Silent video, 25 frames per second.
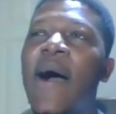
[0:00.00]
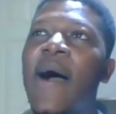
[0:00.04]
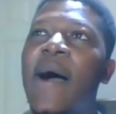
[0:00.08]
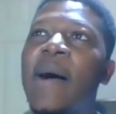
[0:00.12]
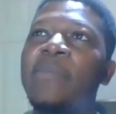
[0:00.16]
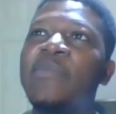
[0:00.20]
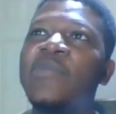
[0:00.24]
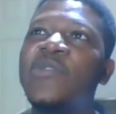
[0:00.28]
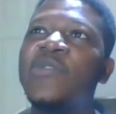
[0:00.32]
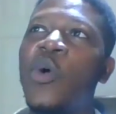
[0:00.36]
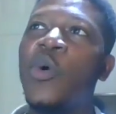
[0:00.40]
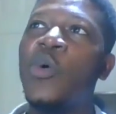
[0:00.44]

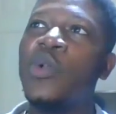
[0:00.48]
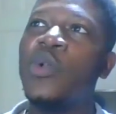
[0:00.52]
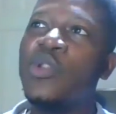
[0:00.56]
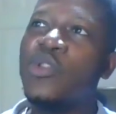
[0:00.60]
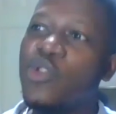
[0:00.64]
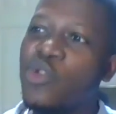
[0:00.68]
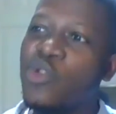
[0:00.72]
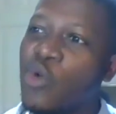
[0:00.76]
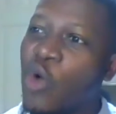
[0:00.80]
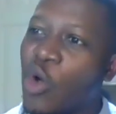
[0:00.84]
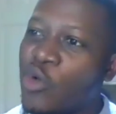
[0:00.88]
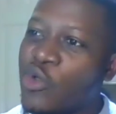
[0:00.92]
So
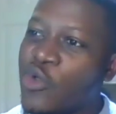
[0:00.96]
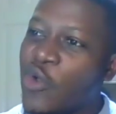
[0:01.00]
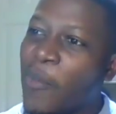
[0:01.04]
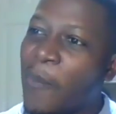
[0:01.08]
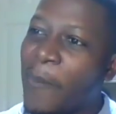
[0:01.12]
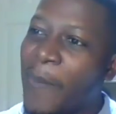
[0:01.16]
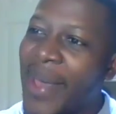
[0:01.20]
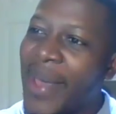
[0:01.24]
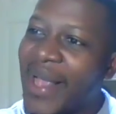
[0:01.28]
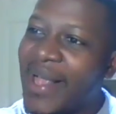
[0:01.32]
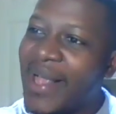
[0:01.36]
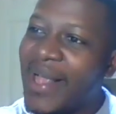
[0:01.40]
to also
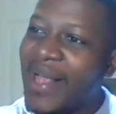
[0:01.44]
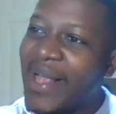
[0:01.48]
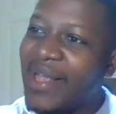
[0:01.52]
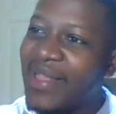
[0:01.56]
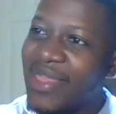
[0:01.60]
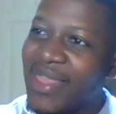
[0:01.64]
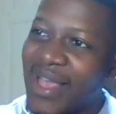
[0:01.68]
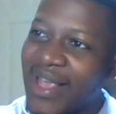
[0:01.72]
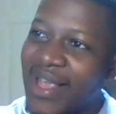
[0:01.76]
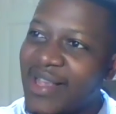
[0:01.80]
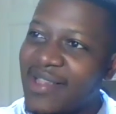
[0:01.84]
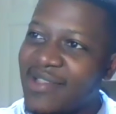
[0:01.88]
make
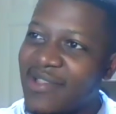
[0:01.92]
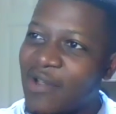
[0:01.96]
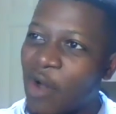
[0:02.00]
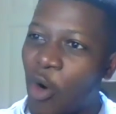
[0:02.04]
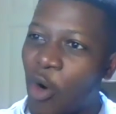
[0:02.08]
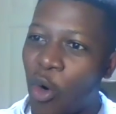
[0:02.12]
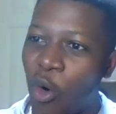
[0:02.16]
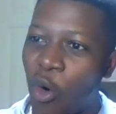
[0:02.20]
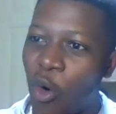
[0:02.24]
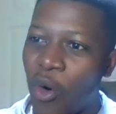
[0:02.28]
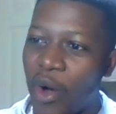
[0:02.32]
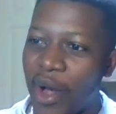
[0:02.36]
things
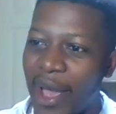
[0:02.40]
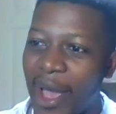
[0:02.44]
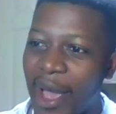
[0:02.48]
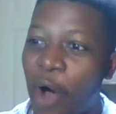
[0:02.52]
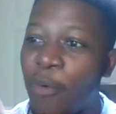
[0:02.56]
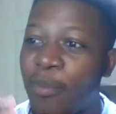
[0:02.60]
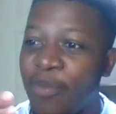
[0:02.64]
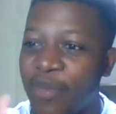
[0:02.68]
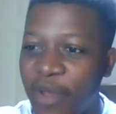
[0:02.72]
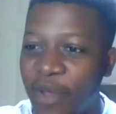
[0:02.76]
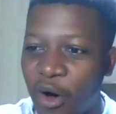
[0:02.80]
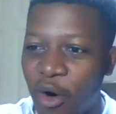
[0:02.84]
or
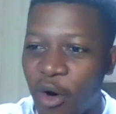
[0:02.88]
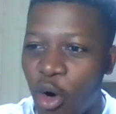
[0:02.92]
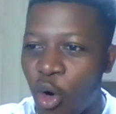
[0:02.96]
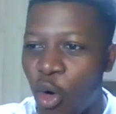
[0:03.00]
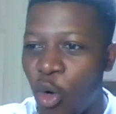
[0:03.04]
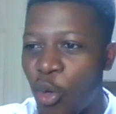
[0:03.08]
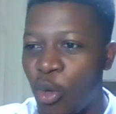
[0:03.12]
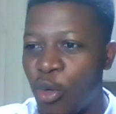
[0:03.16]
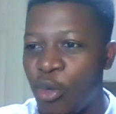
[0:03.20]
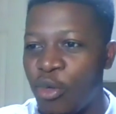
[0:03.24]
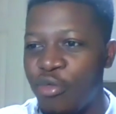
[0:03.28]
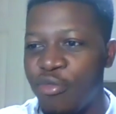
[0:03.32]
help the
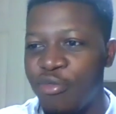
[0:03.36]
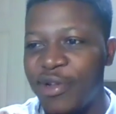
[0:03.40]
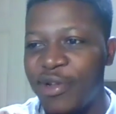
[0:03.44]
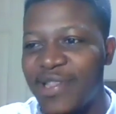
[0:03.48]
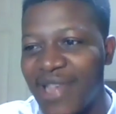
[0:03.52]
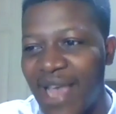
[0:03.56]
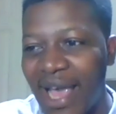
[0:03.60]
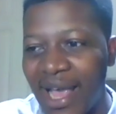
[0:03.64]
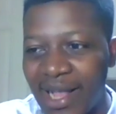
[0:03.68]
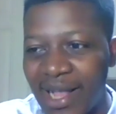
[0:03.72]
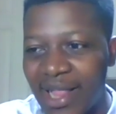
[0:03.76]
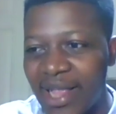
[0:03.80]
whole
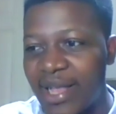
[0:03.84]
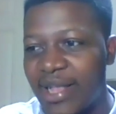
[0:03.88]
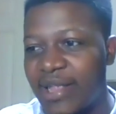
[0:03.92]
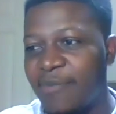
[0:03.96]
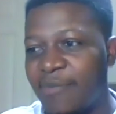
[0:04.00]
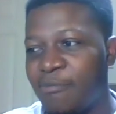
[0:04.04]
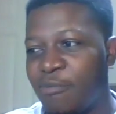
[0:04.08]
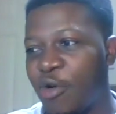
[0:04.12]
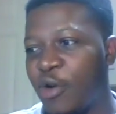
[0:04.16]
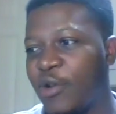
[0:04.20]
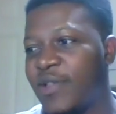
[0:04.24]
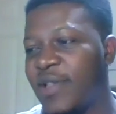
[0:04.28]
recycling
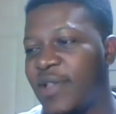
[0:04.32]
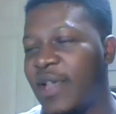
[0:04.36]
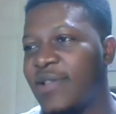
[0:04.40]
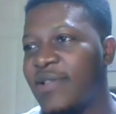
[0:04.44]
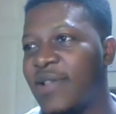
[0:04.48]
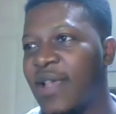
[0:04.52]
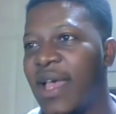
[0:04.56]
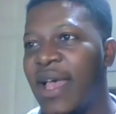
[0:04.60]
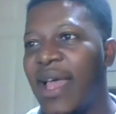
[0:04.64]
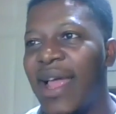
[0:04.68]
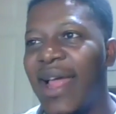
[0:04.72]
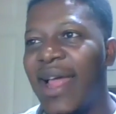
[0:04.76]
process,
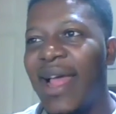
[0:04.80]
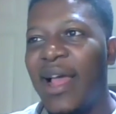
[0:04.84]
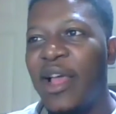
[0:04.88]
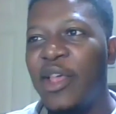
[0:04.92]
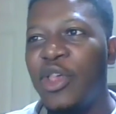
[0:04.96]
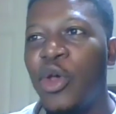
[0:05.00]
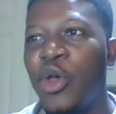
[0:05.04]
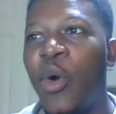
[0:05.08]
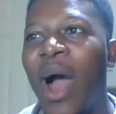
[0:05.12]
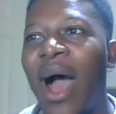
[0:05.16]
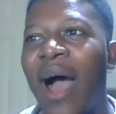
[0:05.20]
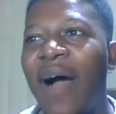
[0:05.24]

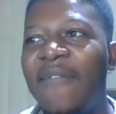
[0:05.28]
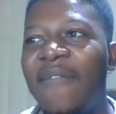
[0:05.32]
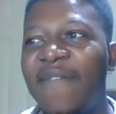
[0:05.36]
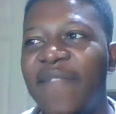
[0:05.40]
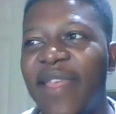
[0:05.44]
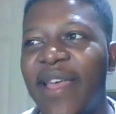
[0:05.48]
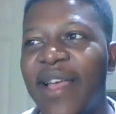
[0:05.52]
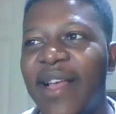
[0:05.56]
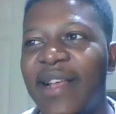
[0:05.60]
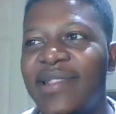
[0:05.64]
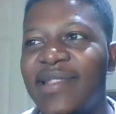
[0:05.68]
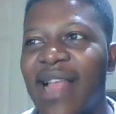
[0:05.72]
you have
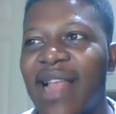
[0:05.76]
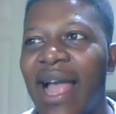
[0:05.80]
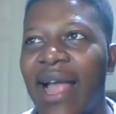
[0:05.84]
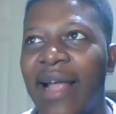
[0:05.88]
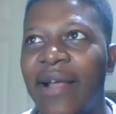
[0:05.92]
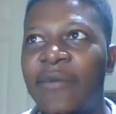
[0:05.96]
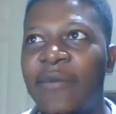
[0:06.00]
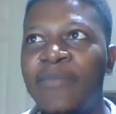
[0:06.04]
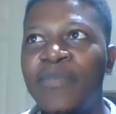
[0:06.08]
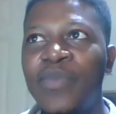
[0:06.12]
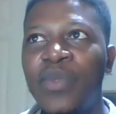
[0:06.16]
things like,